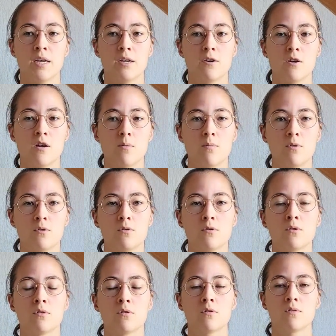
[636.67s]

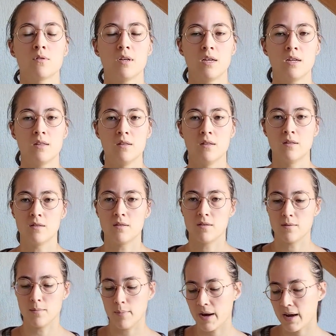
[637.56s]
collarbones, and
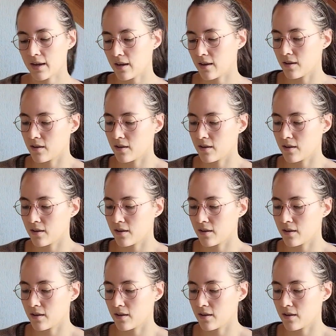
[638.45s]
the back